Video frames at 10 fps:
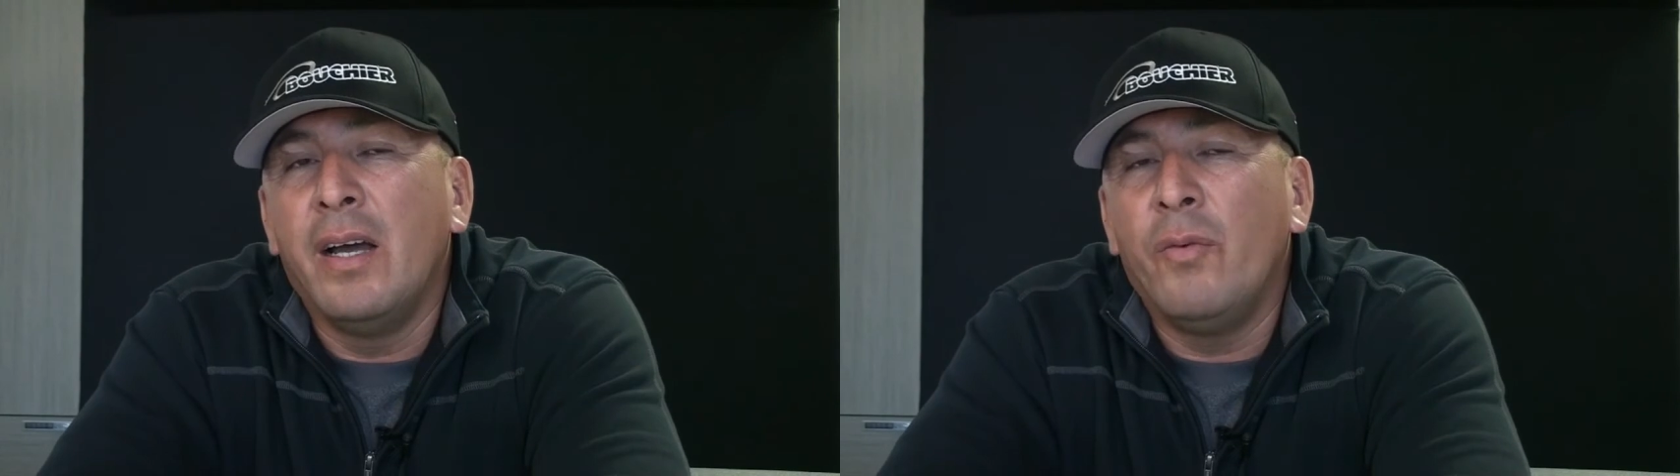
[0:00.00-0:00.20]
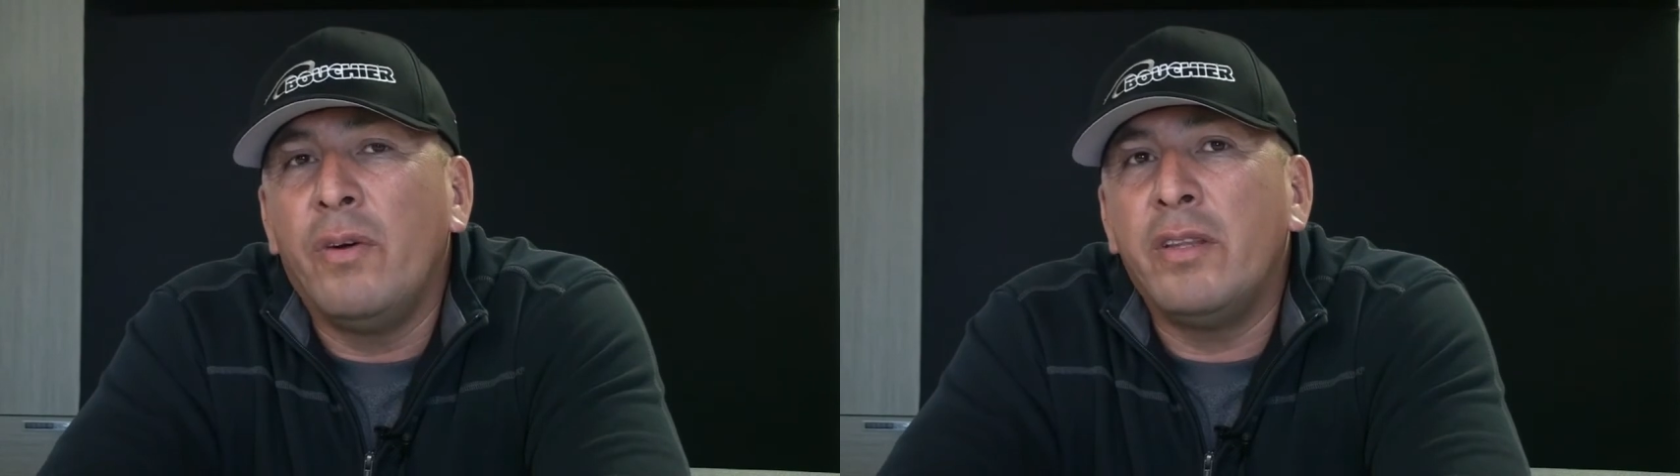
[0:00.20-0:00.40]

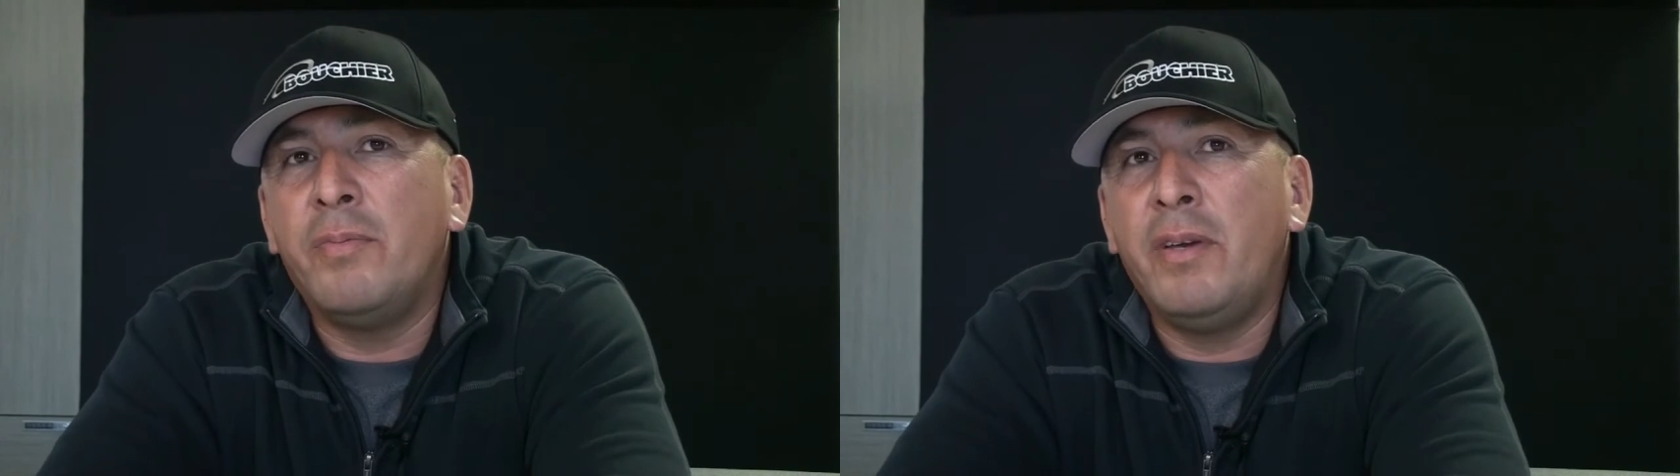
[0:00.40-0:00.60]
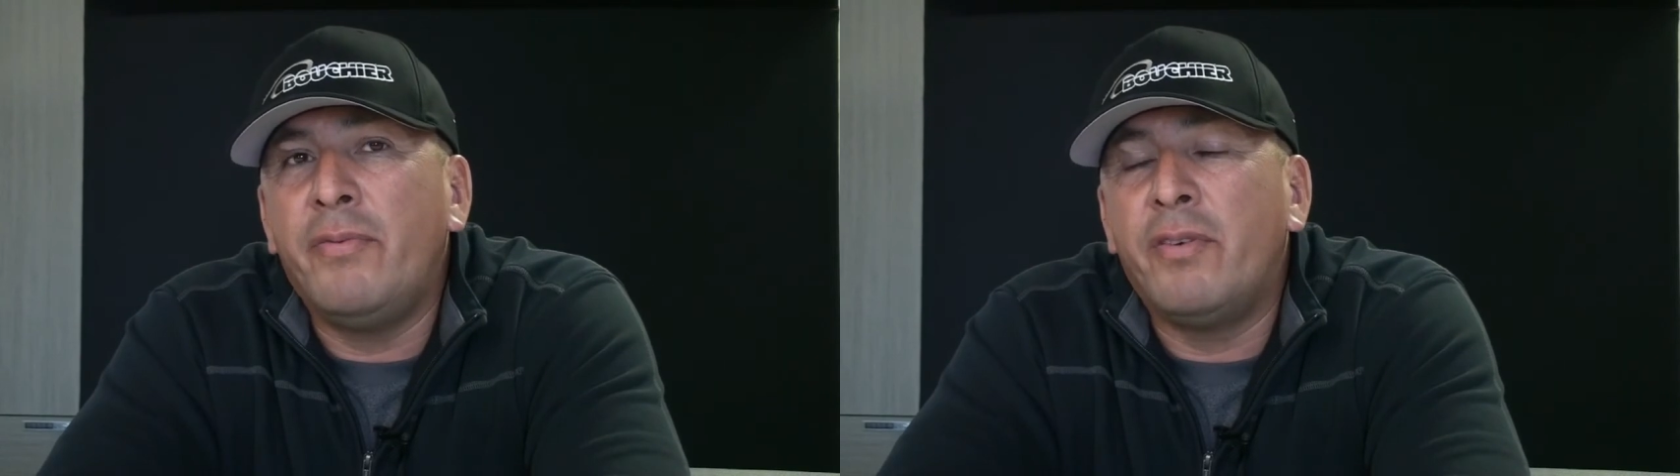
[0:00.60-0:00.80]
Well, to
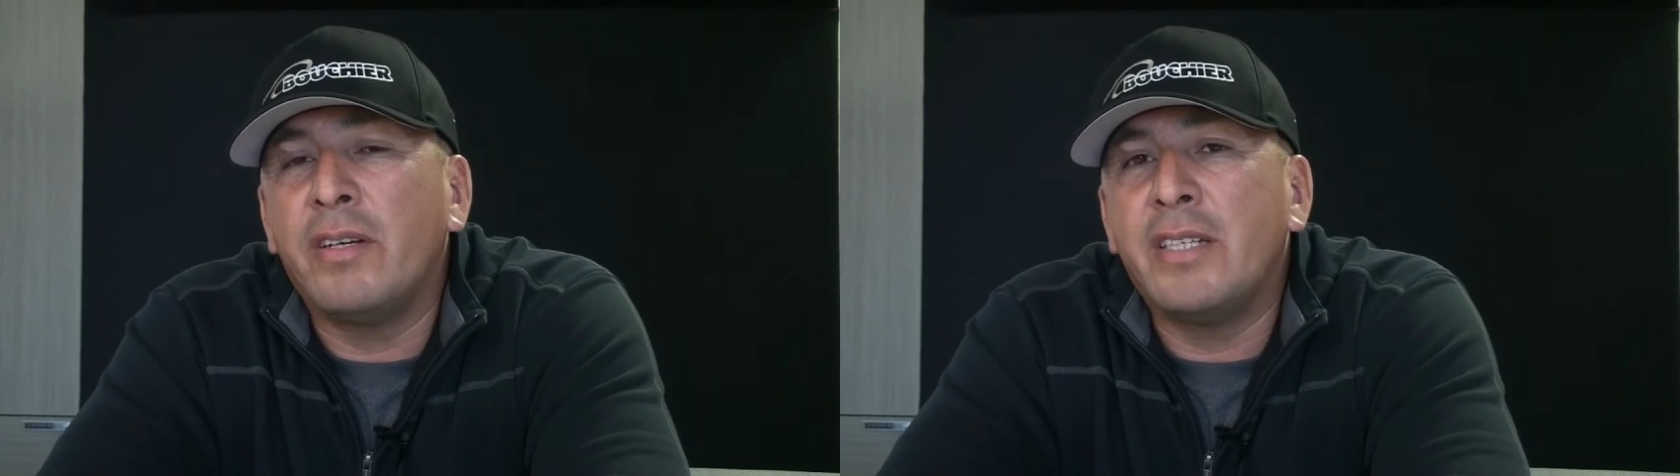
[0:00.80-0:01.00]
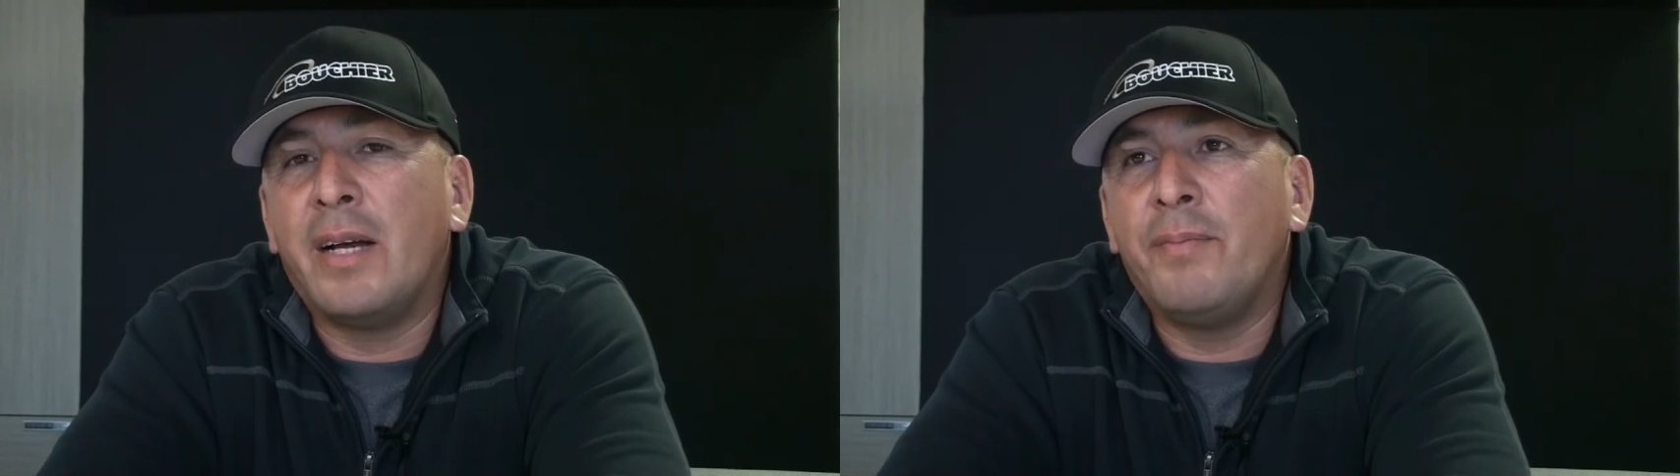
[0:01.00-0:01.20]
me, for
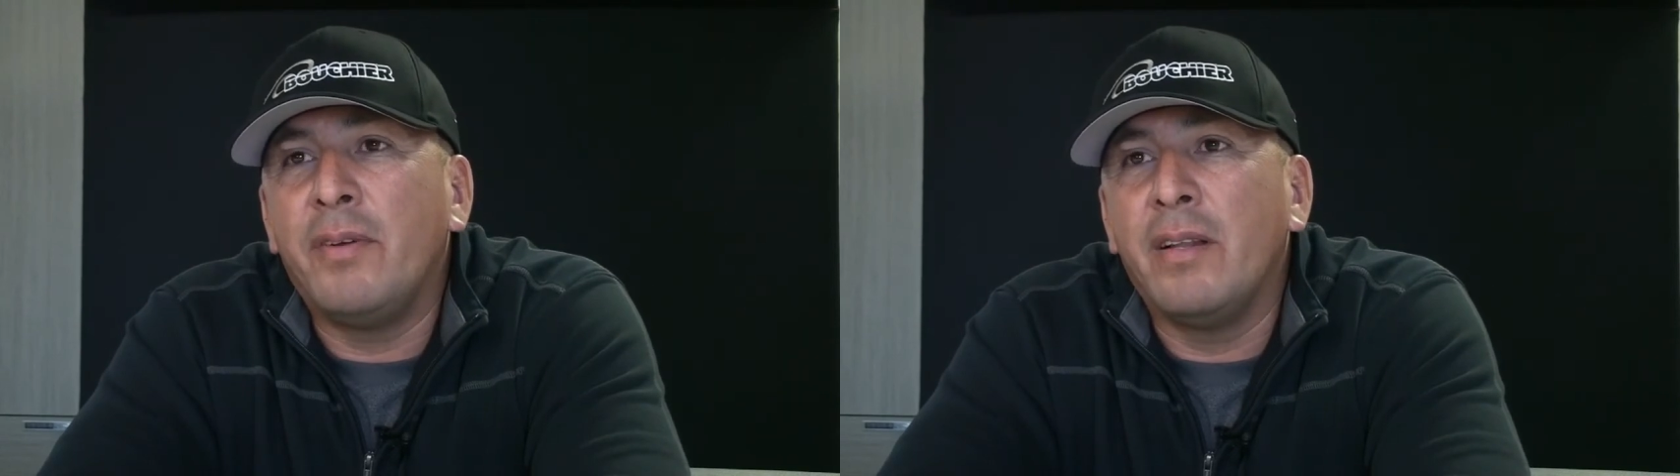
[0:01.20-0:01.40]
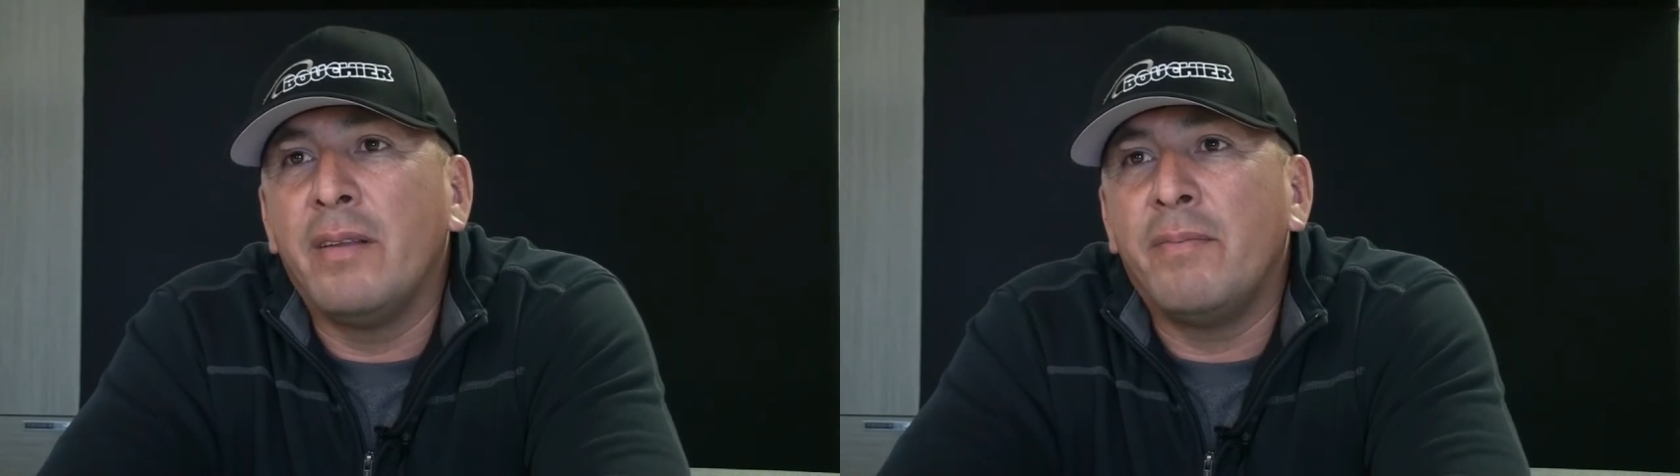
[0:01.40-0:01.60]
example,